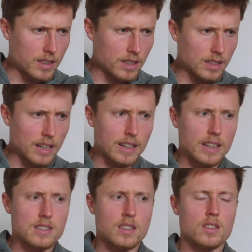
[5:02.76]
I think that I
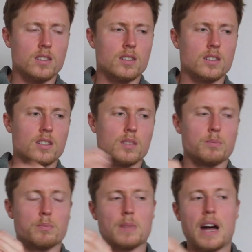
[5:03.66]
get
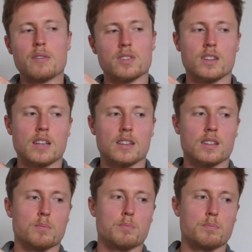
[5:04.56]
after
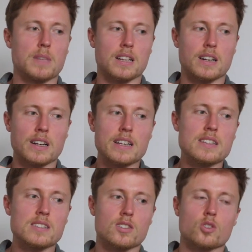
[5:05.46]
that at
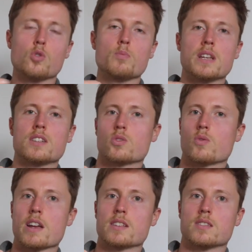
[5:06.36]
least 2 minutes
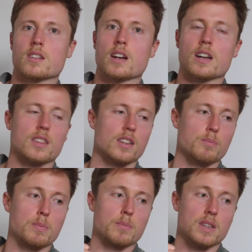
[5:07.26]
rest. Yeah, I
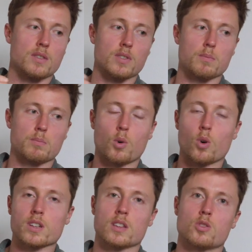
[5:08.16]
think even
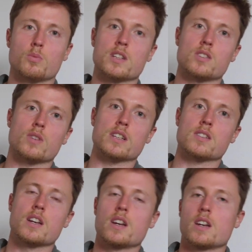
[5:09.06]
more than 2 minutes rest.